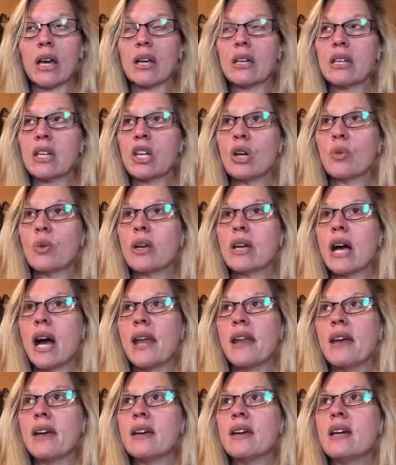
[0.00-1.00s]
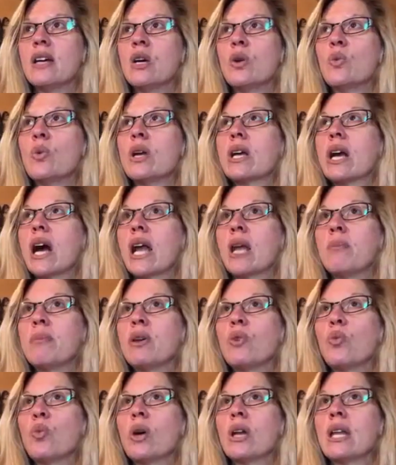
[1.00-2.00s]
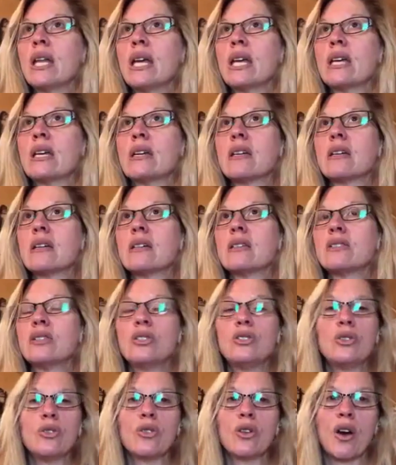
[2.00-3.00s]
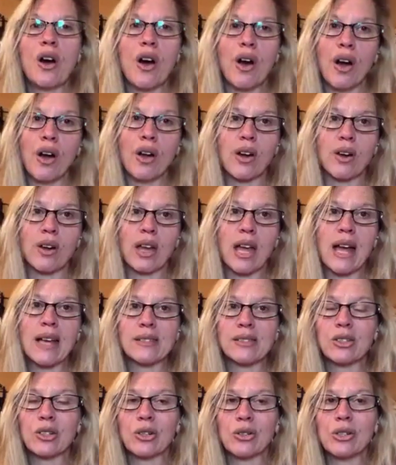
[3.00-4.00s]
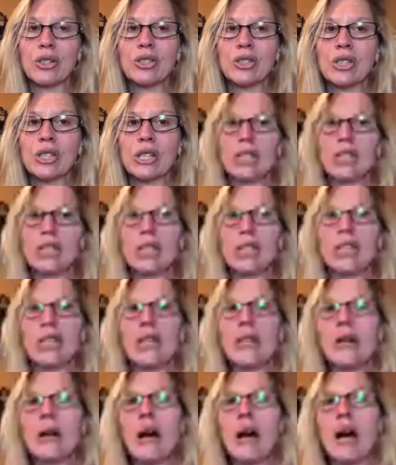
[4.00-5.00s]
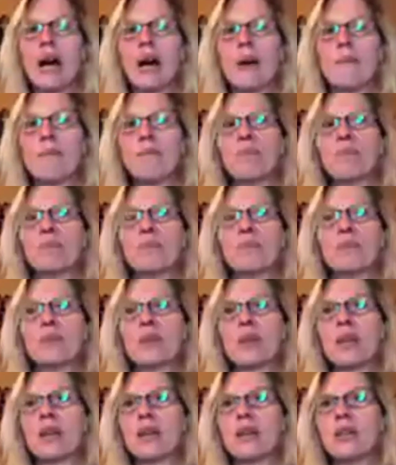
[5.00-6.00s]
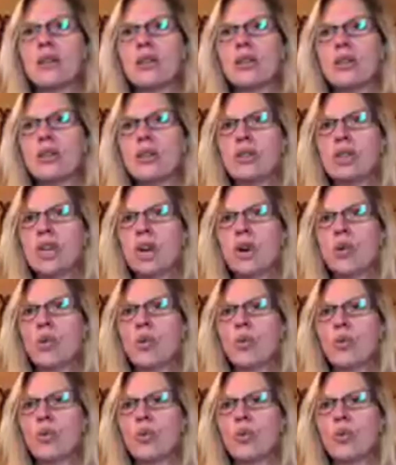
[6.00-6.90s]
You know, we gotta be willing to do the hard. As a Christian, you know,